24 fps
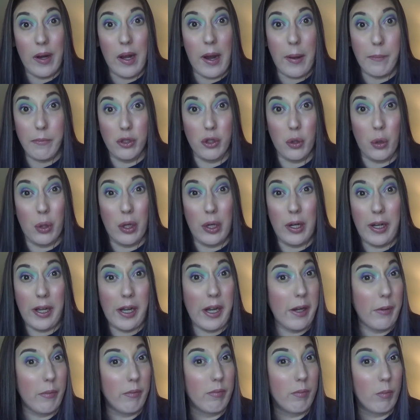I'm sure
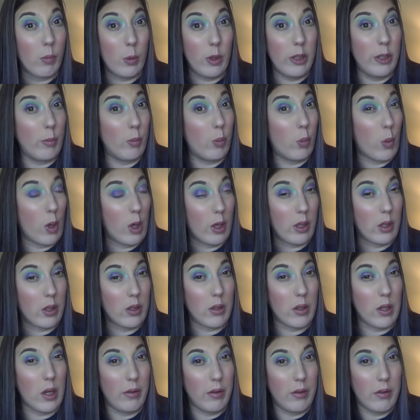it would work
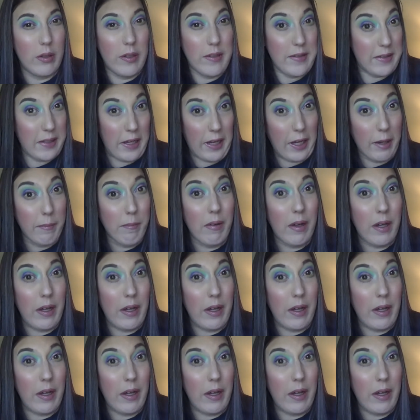the same,